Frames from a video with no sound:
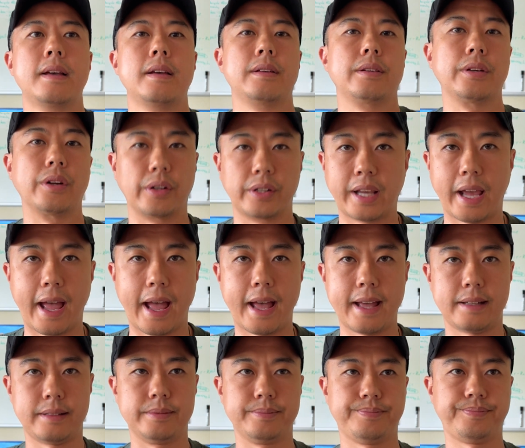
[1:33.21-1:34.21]
Your
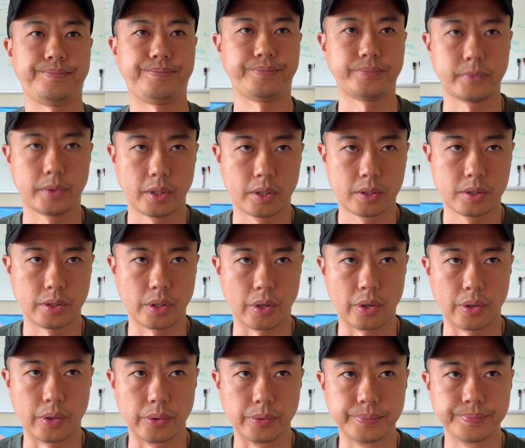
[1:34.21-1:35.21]
cat,
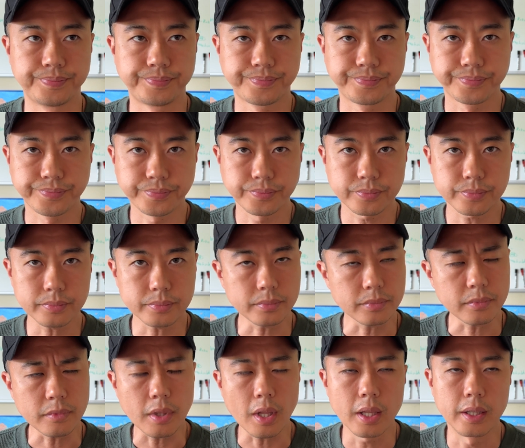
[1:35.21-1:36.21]
so
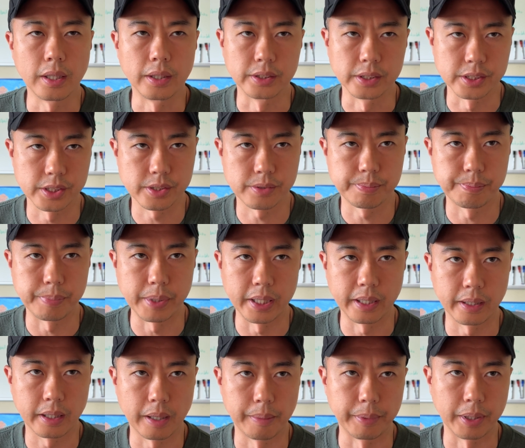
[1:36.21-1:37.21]
they're just
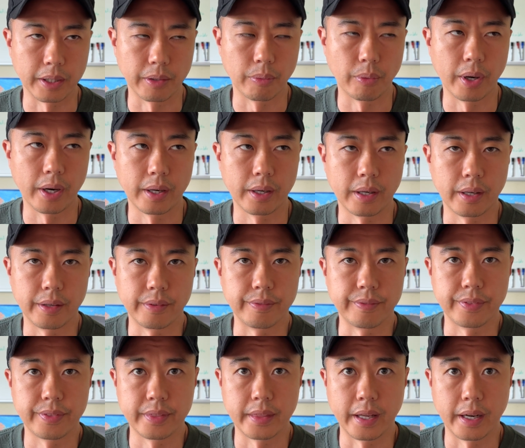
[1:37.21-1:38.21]
becoming aware of
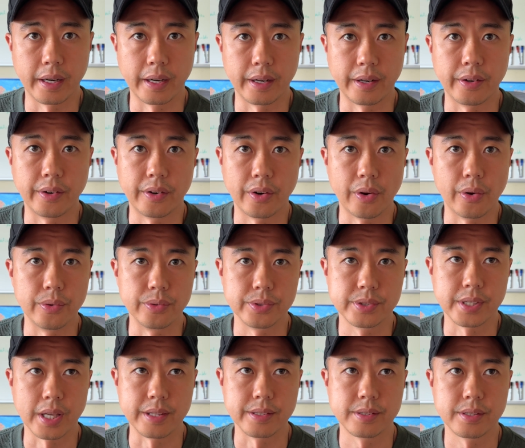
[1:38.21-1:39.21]
their own
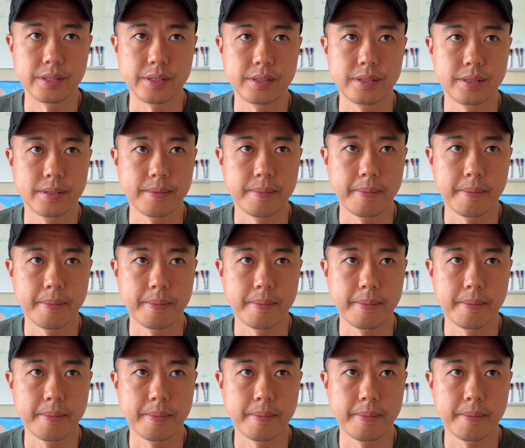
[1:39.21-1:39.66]
senses.